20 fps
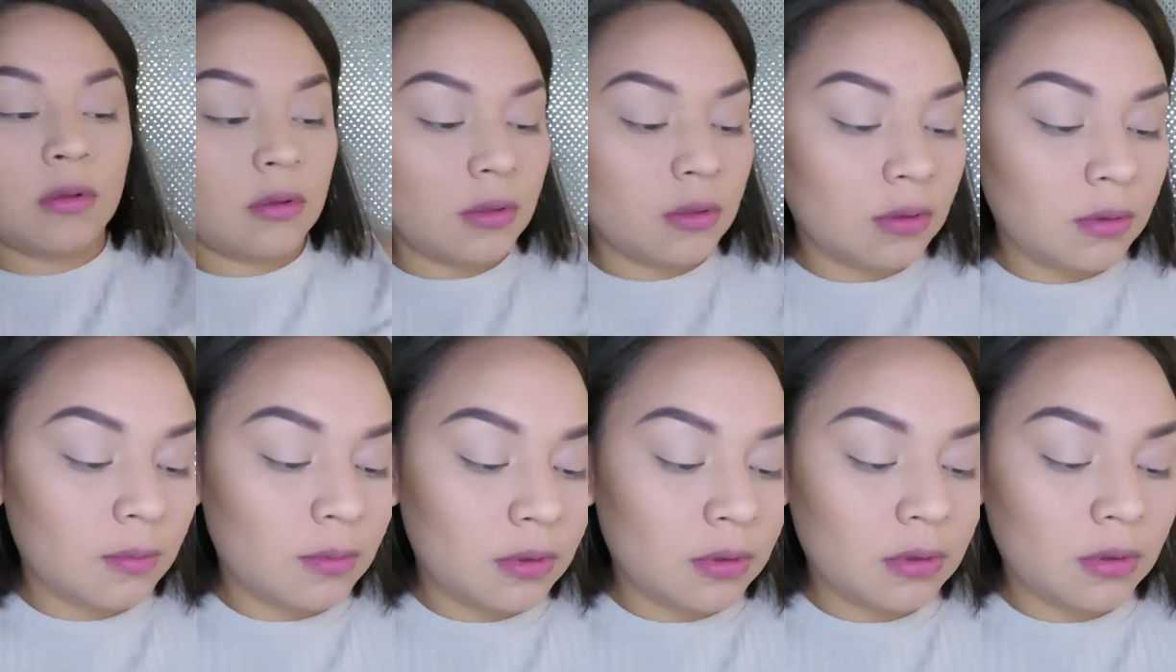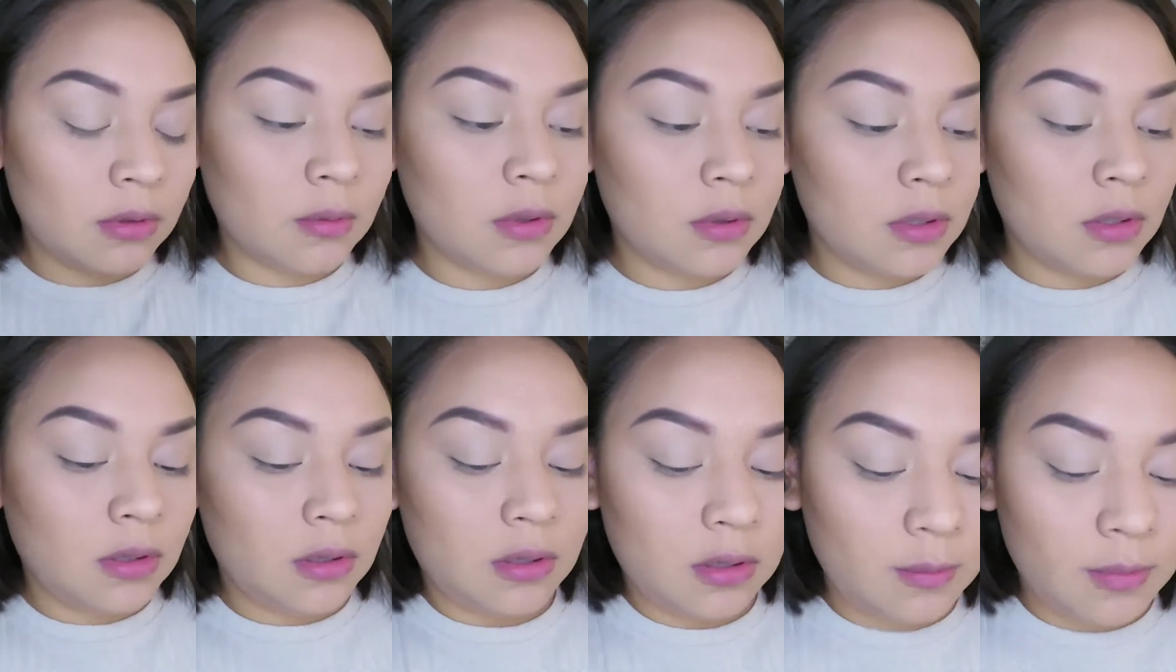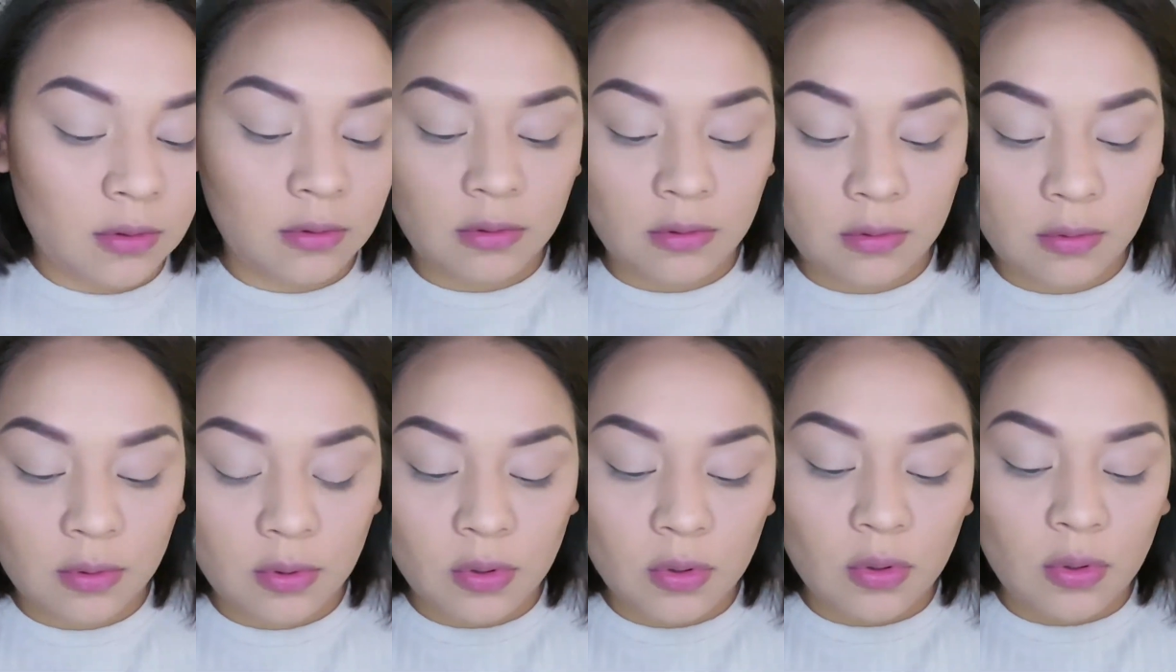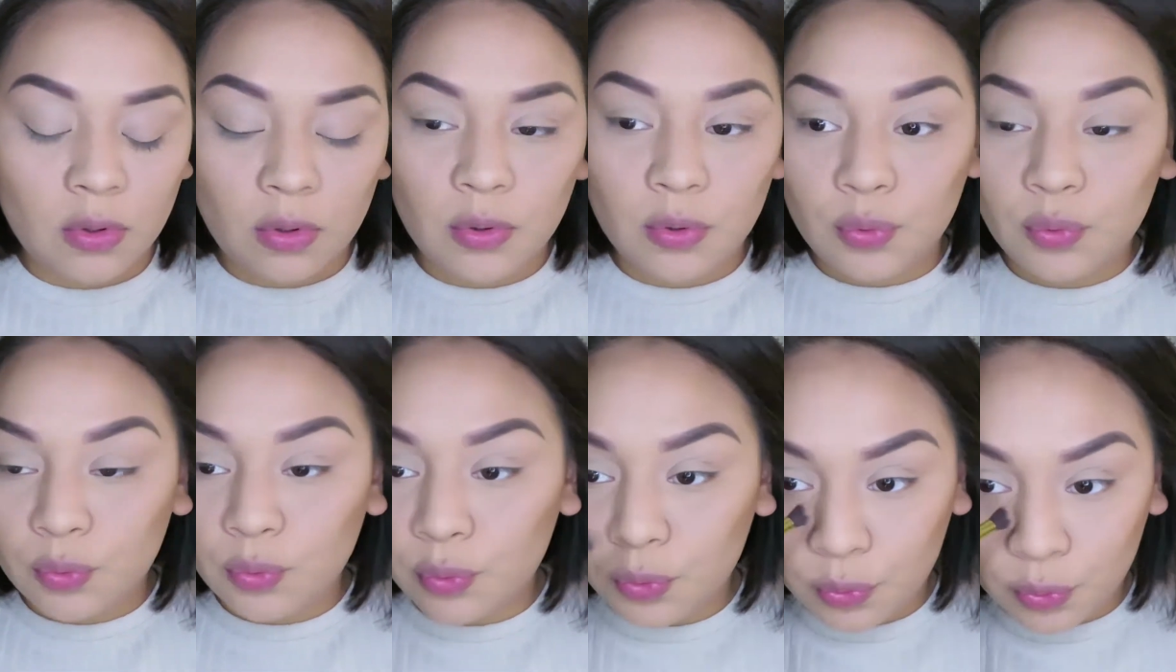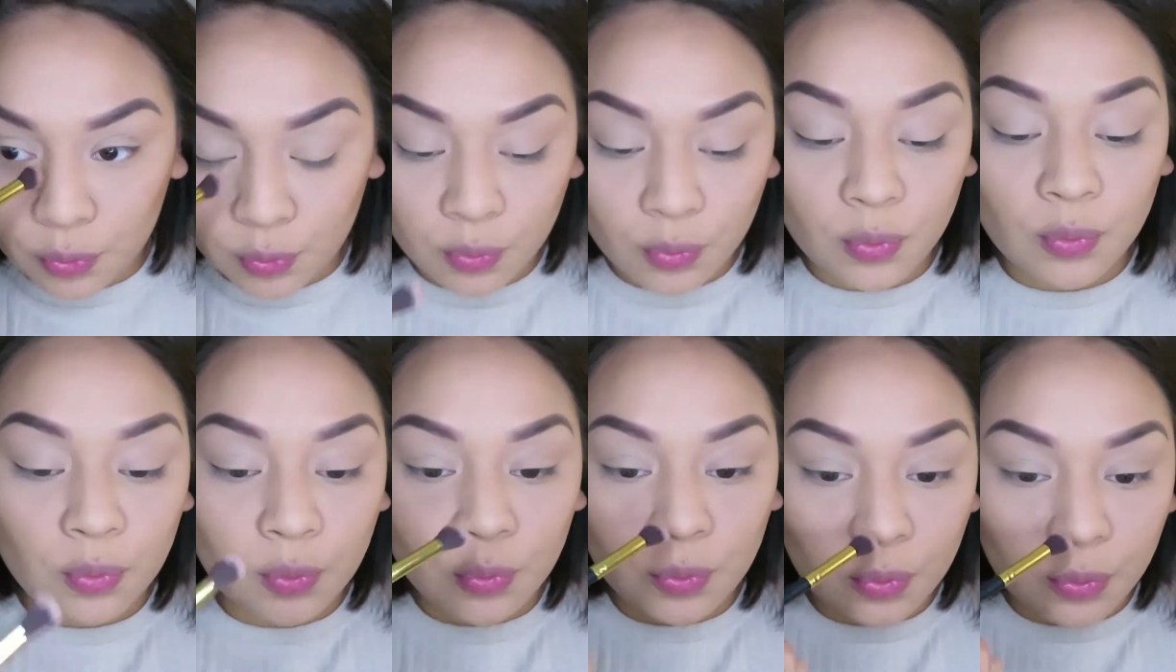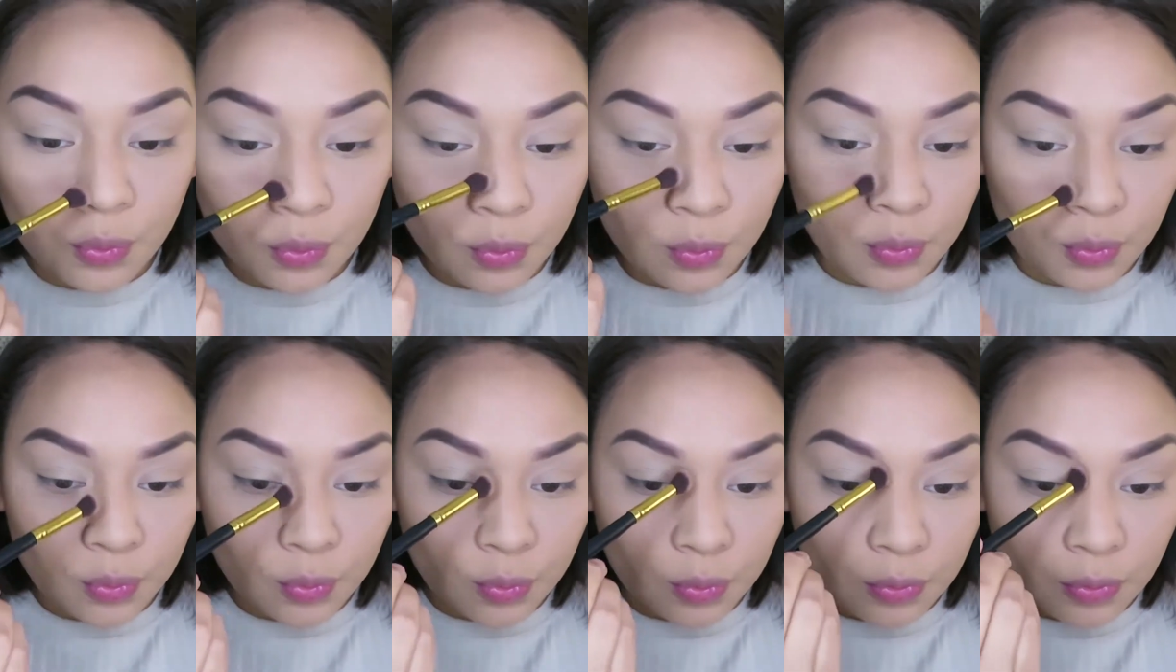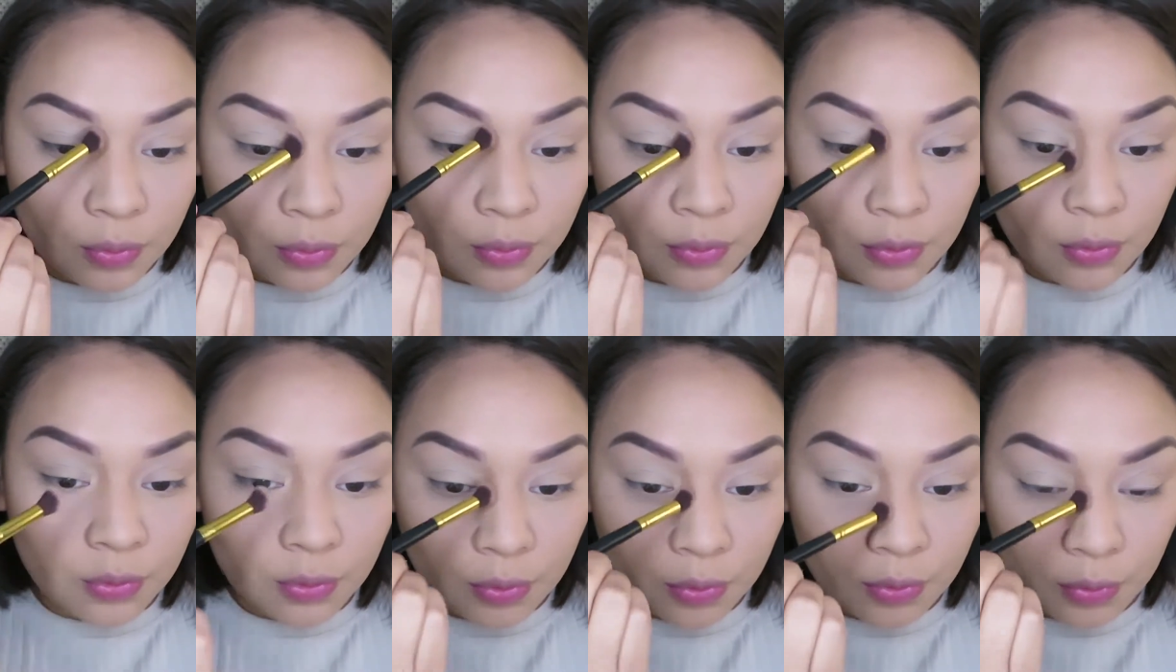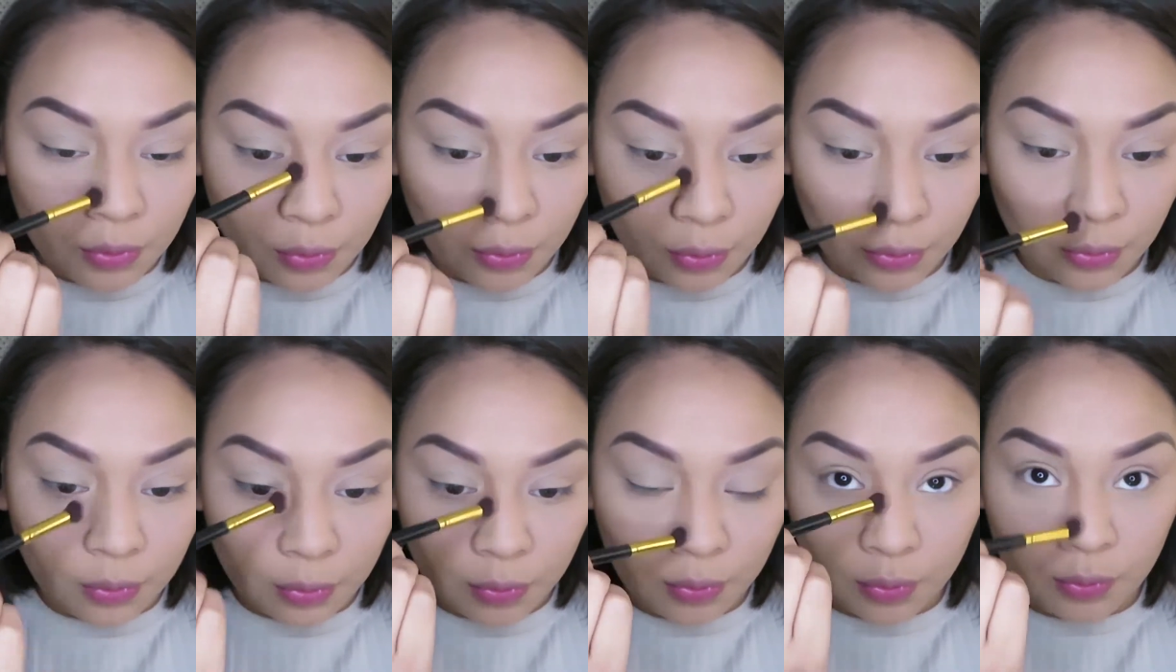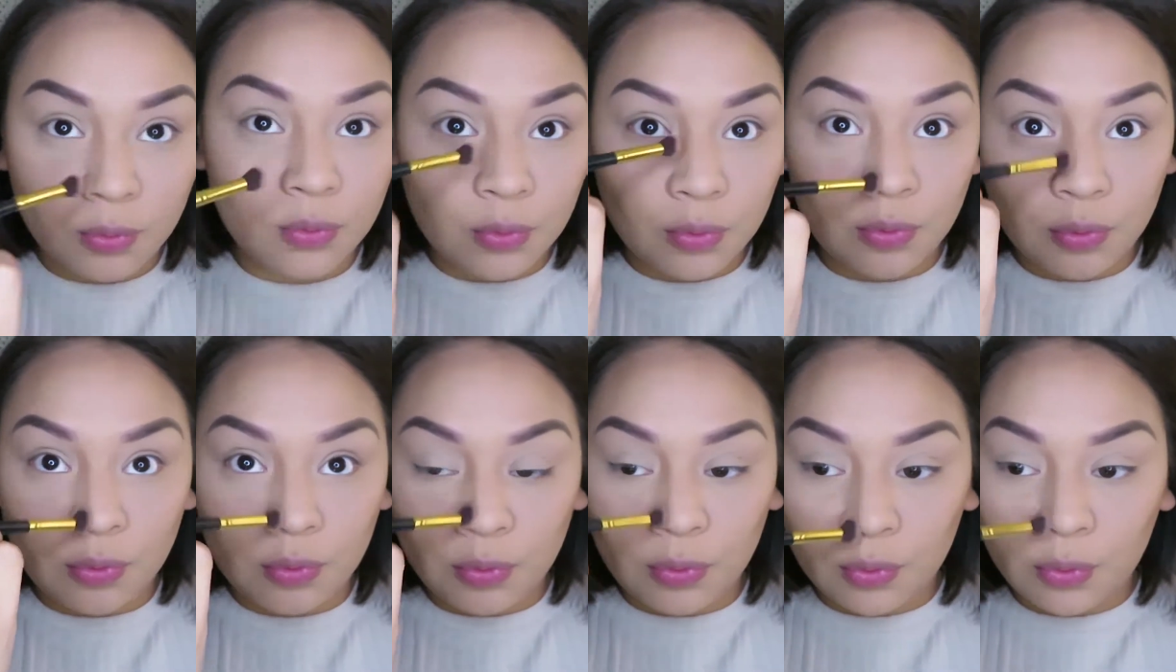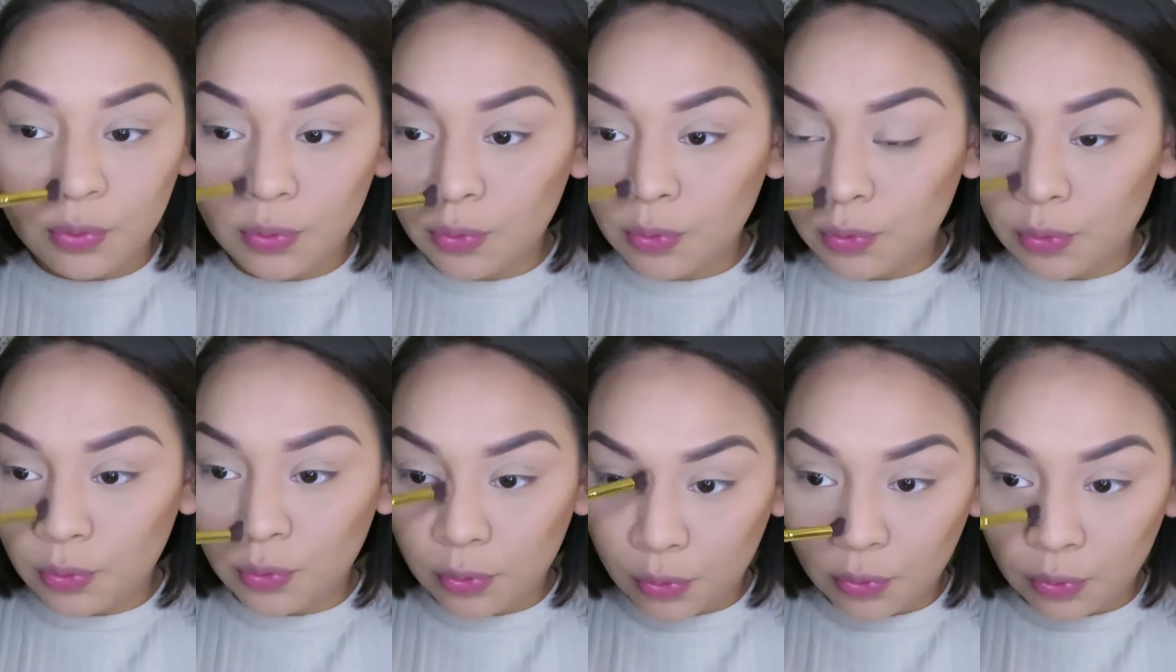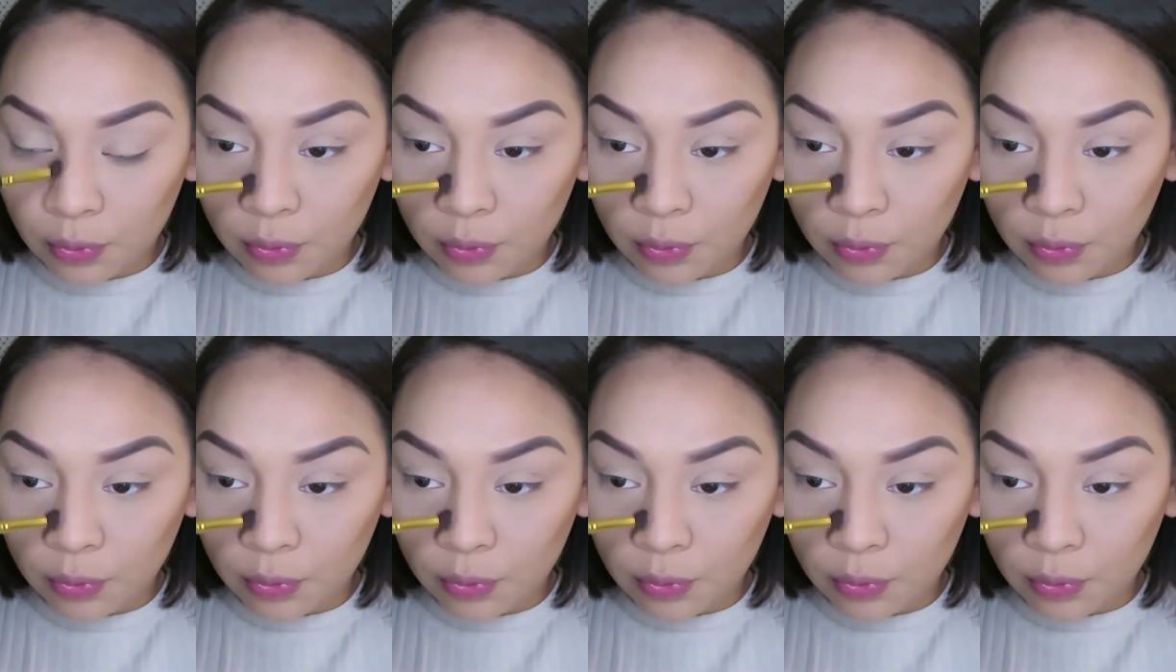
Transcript: brush, and then the top lighter color of the contour kit, and I'll go ahead and contour my nose.